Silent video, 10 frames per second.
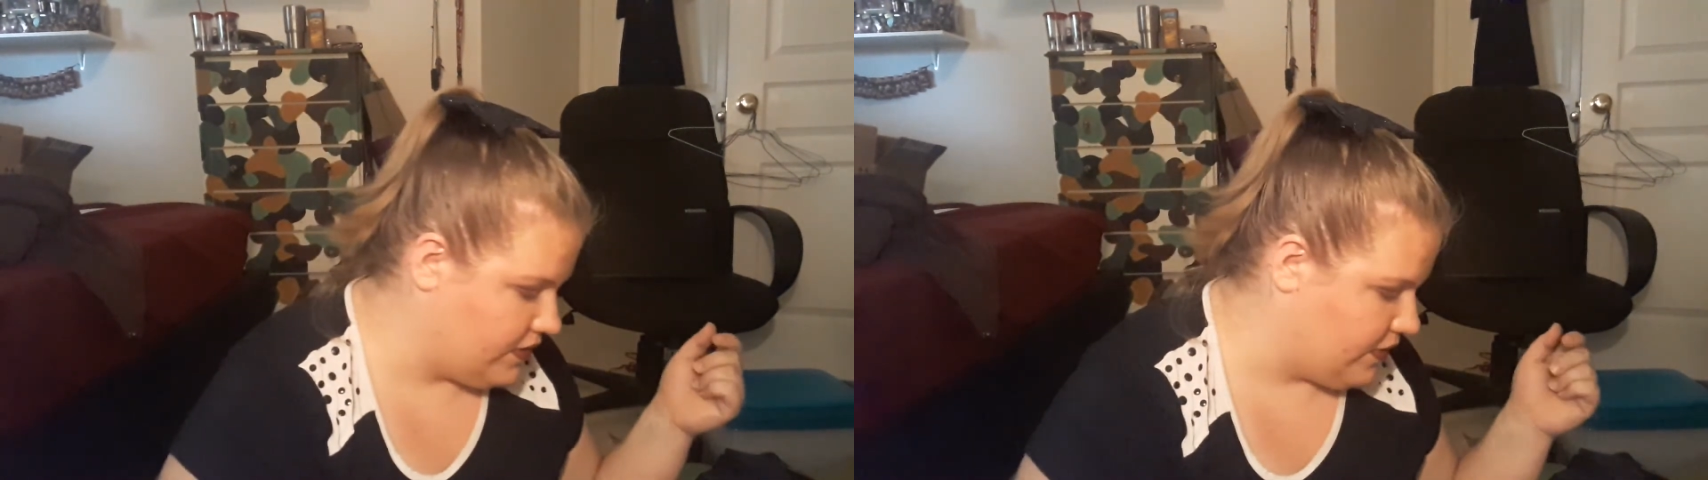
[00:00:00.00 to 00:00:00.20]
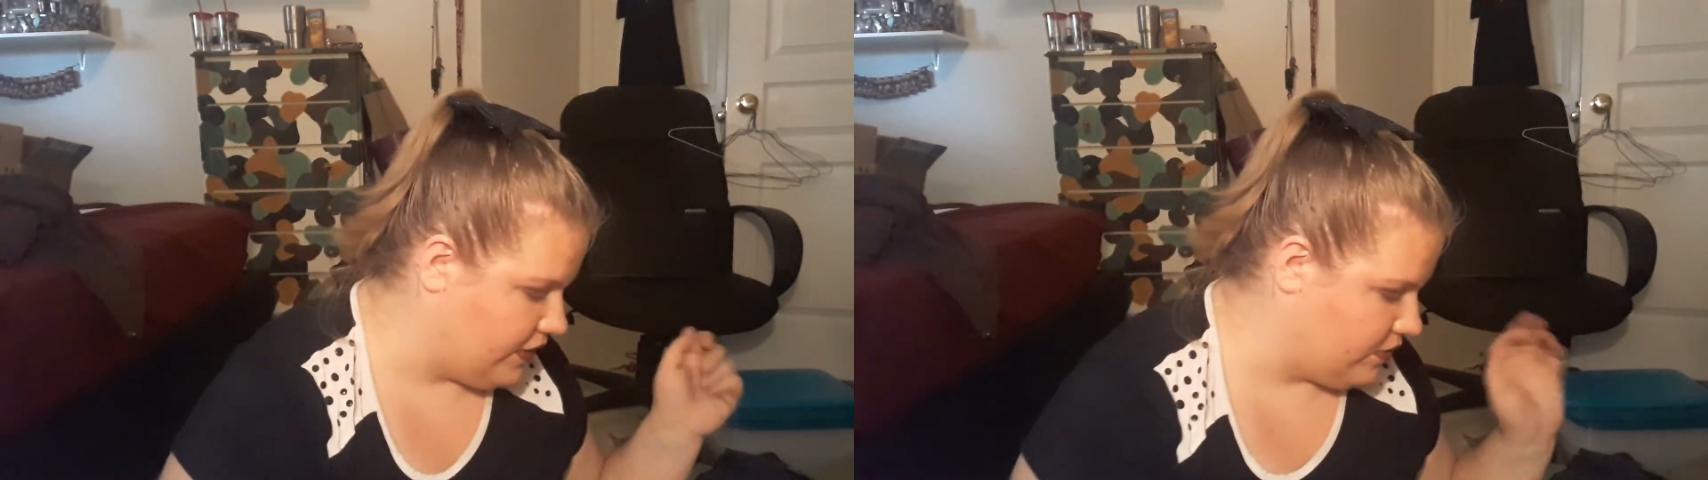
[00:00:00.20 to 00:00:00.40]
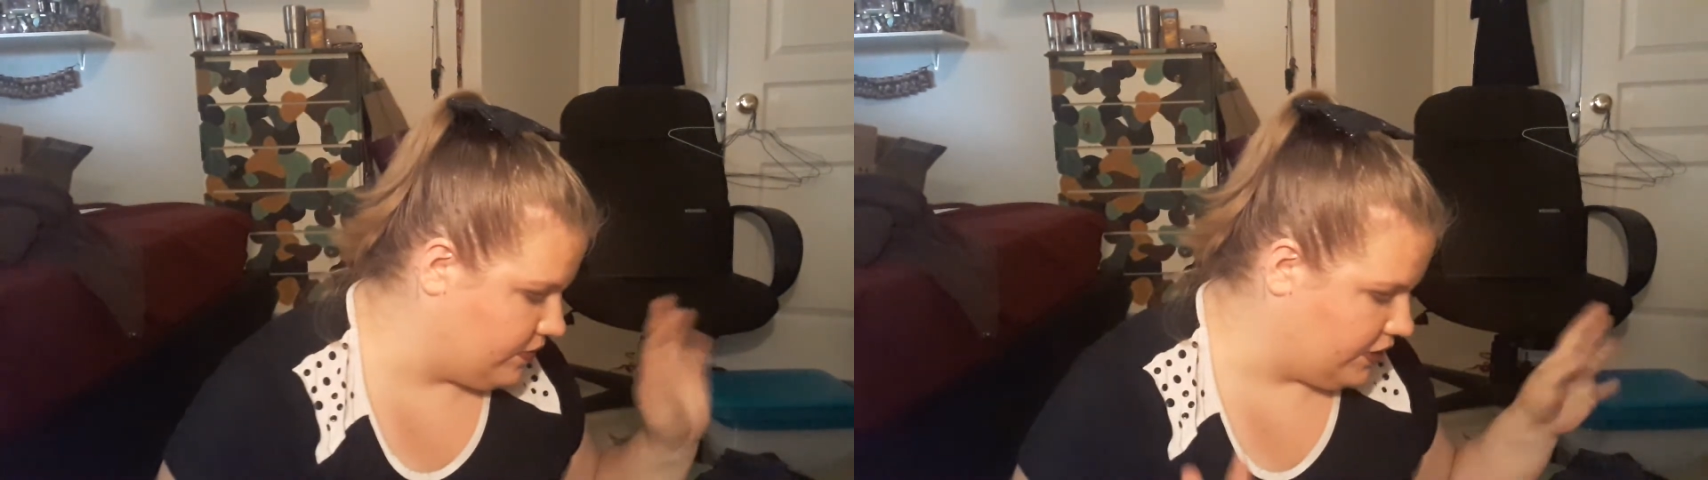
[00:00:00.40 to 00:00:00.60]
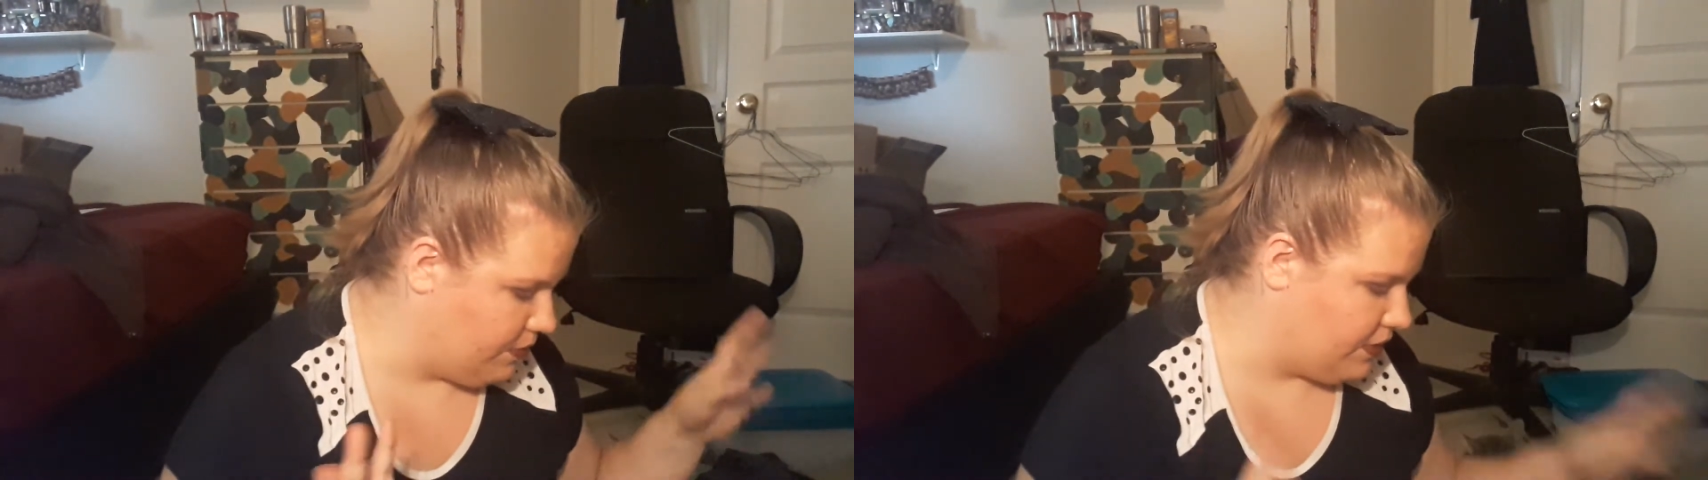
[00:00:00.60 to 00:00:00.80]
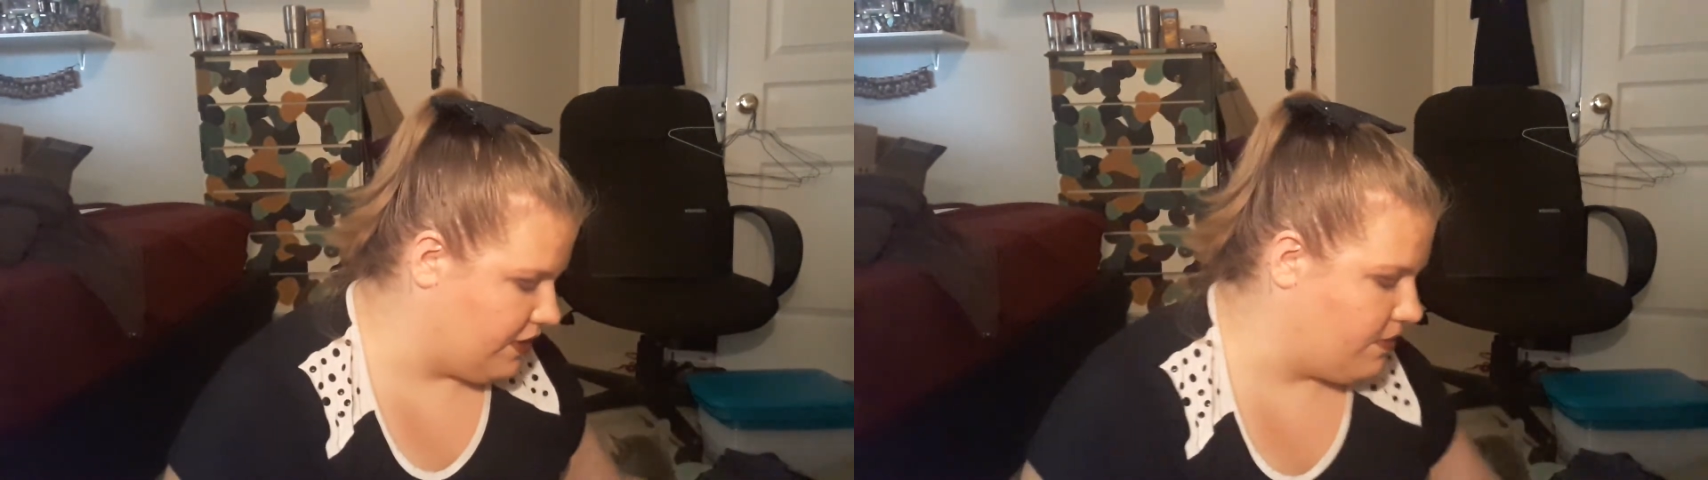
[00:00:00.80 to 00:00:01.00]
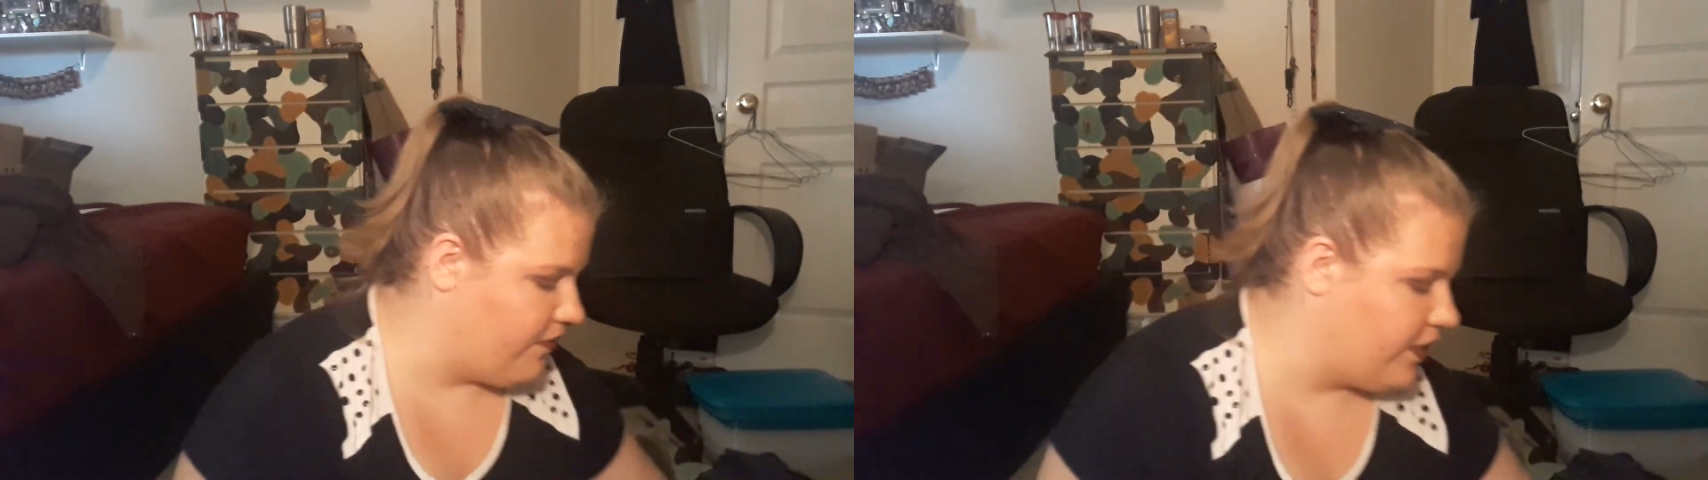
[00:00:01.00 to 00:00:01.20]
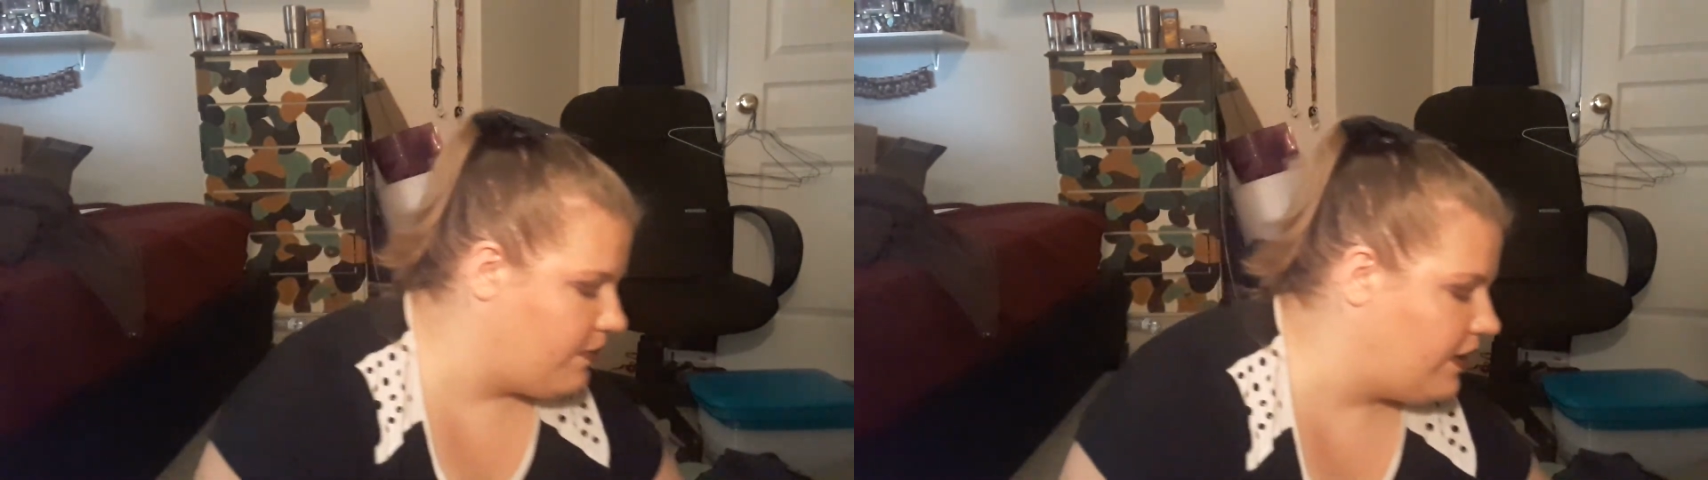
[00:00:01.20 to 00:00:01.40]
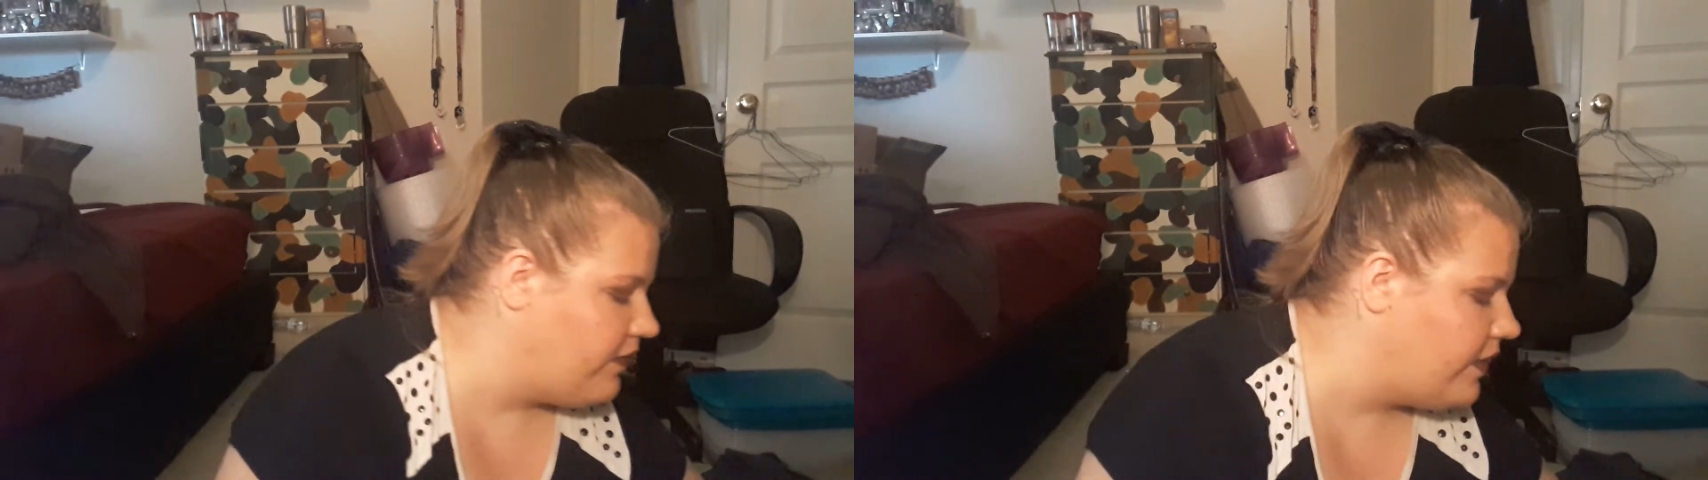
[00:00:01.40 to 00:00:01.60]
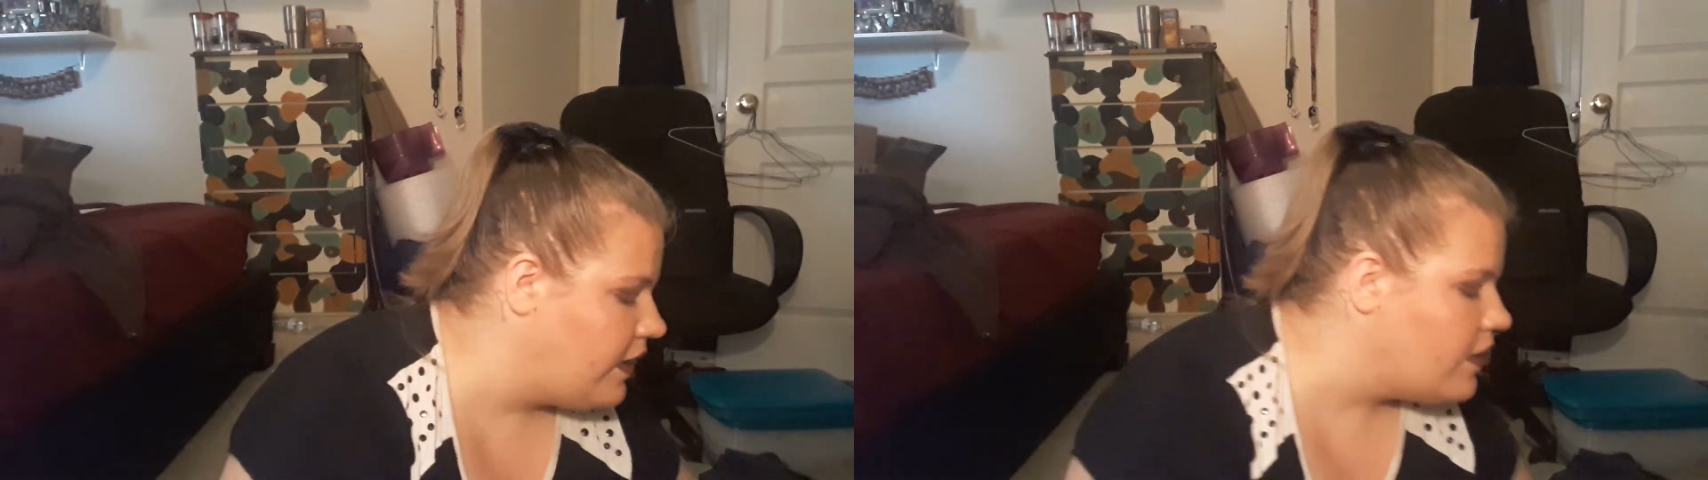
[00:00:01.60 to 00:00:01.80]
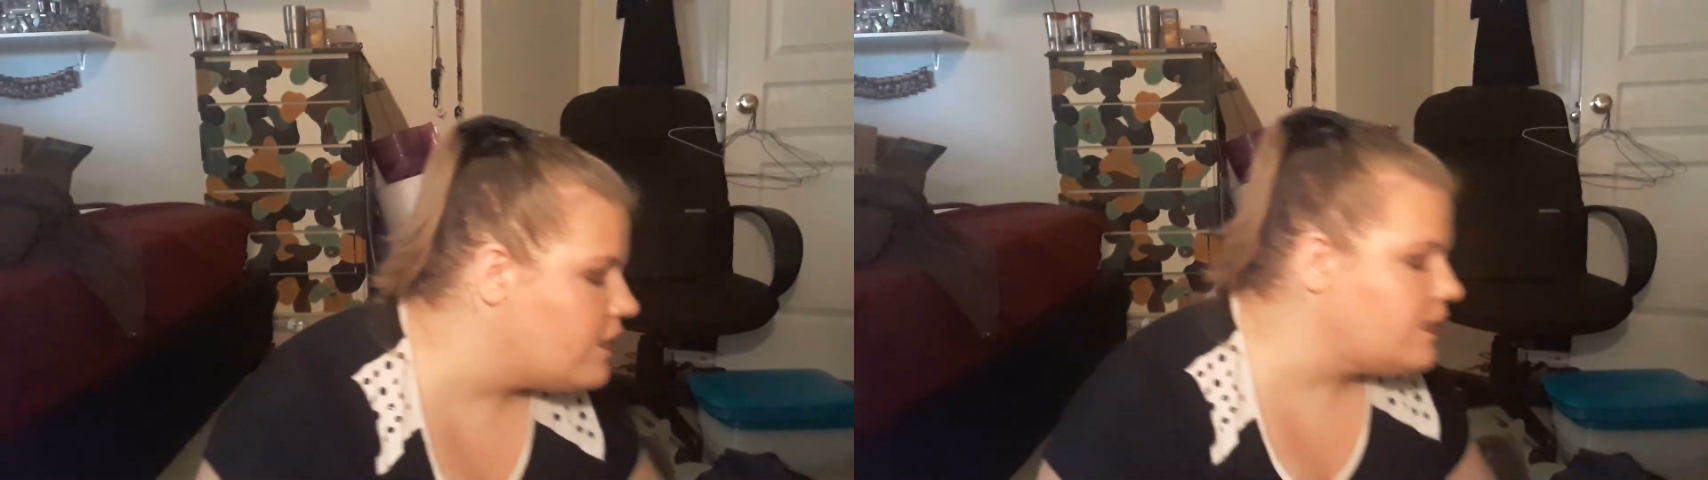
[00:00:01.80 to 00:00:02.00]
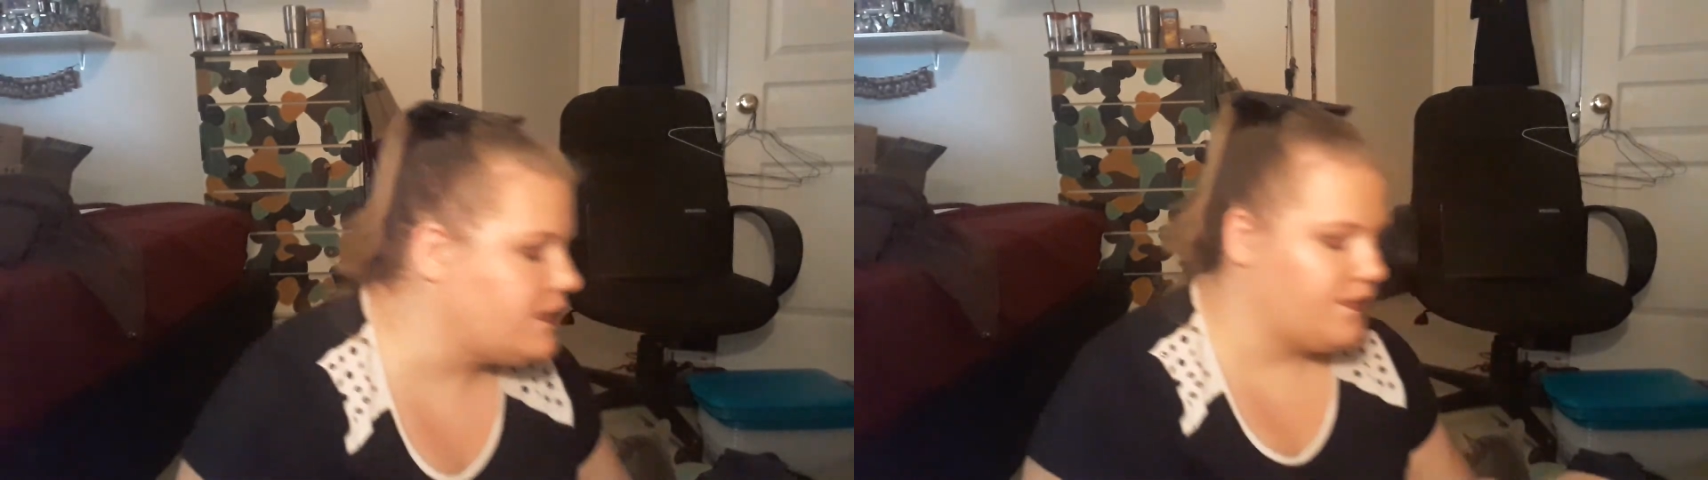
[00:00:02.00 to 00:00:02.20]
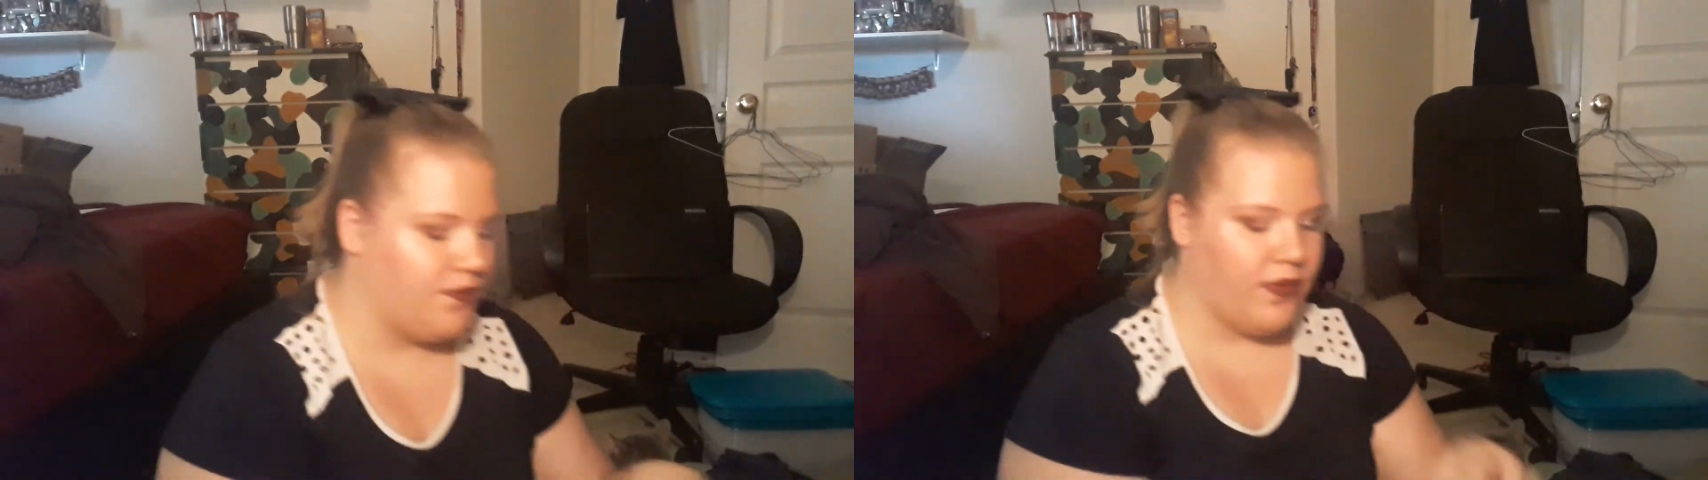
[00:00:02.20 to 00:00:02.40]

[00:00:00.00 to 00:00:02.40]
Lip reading: so I don't really put them in very many videos.